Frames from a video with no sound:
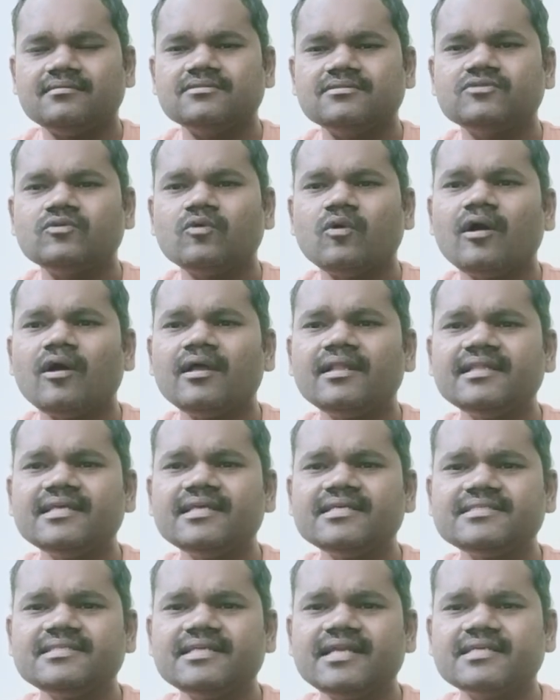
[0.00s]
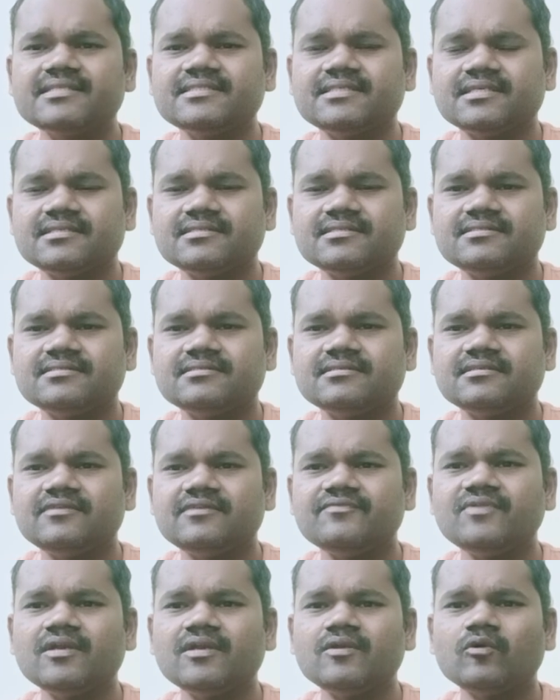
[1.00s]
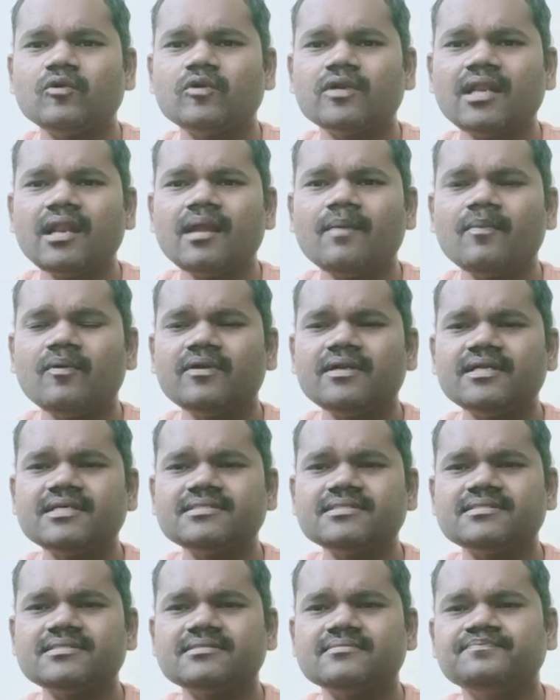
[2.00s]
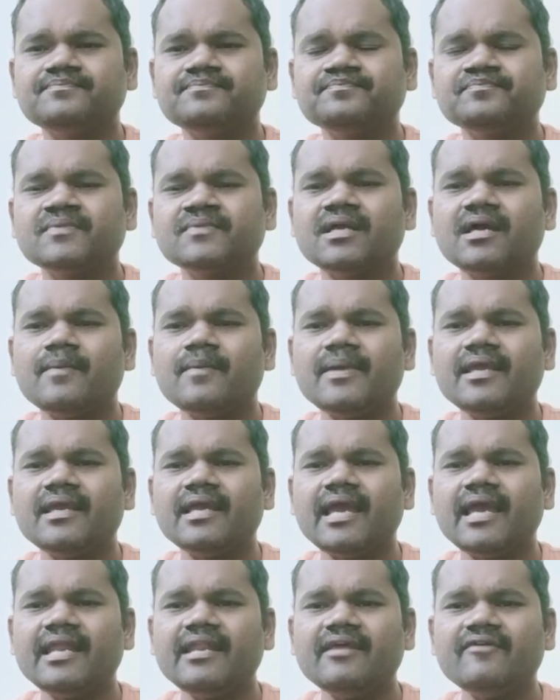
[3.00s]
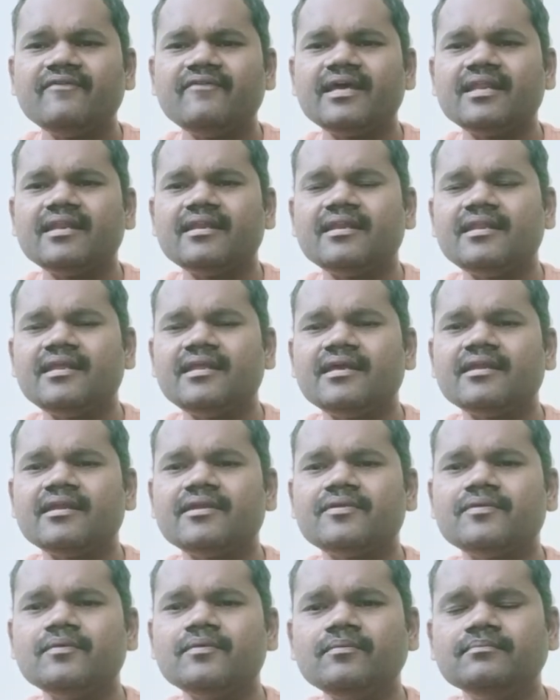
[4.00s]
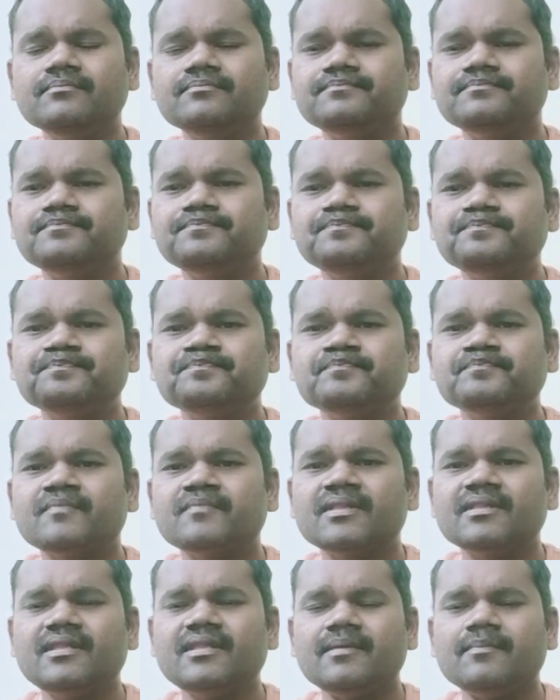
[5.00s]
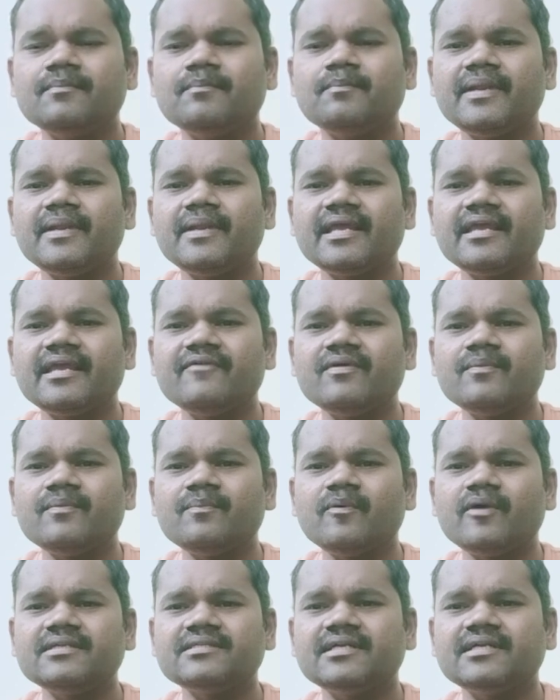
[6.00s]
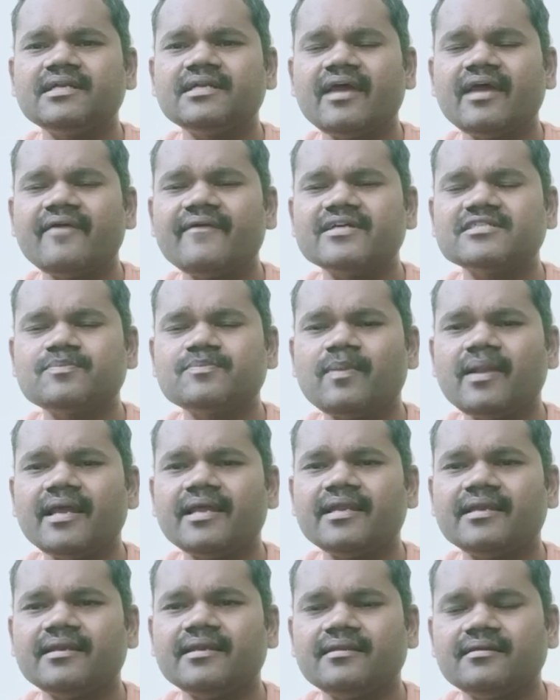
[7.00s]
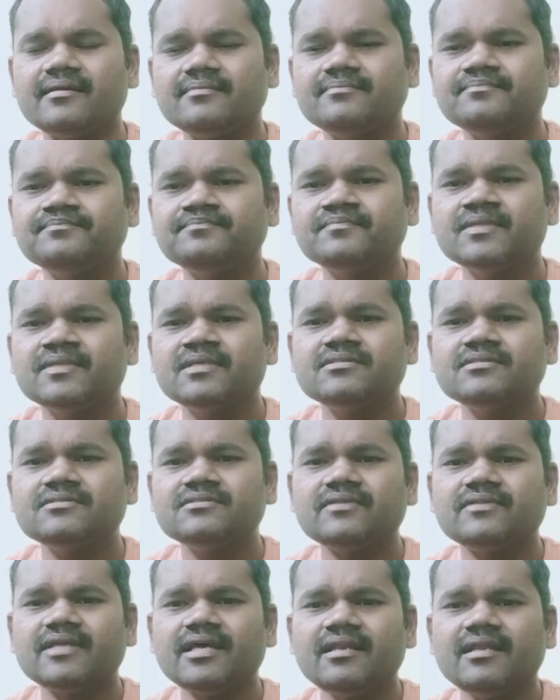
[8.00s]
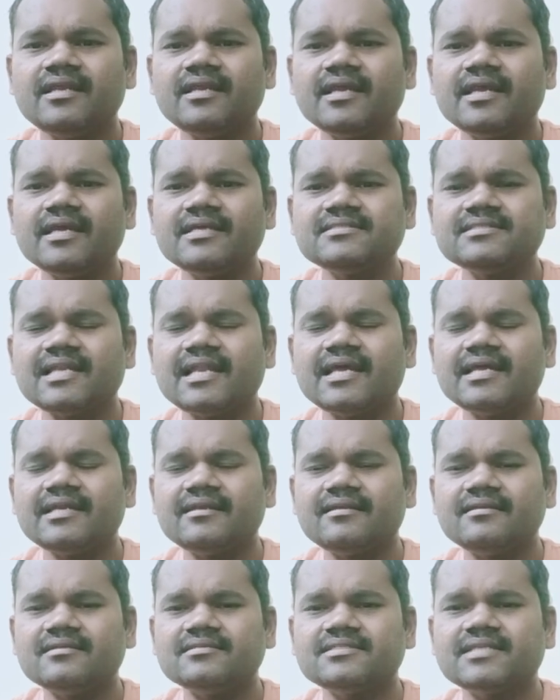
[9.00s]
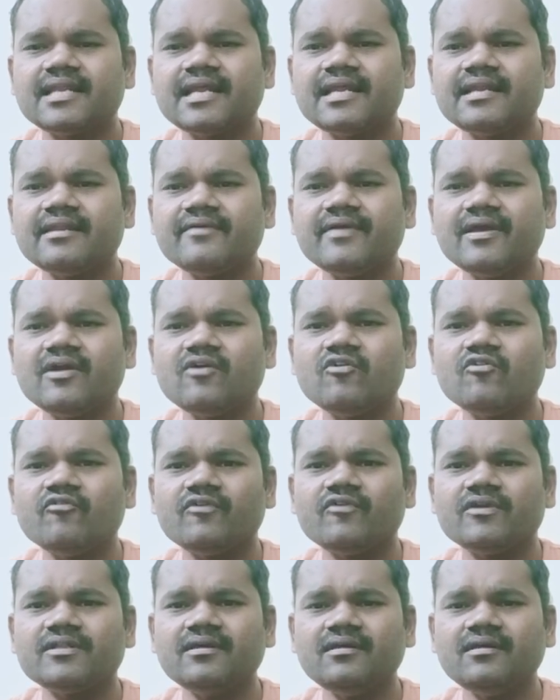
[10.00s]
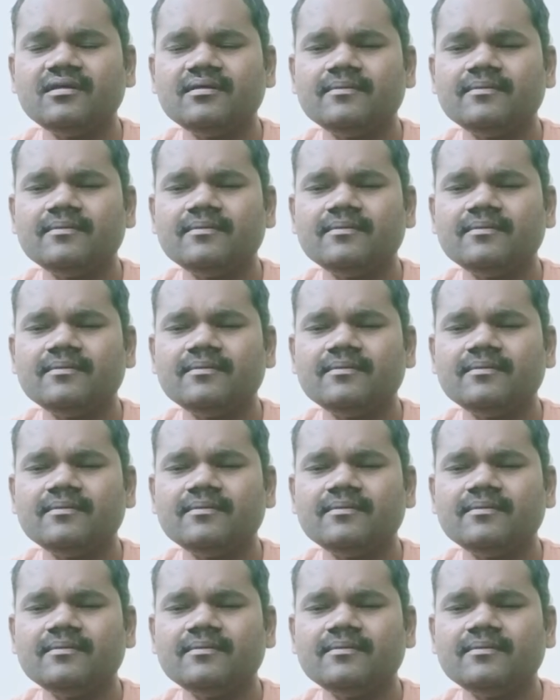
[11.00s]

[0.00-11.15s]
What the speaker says: So all these deductions, if the total amount is coming anywhere near to the break-even point that I have explained, so then he can straight away go for the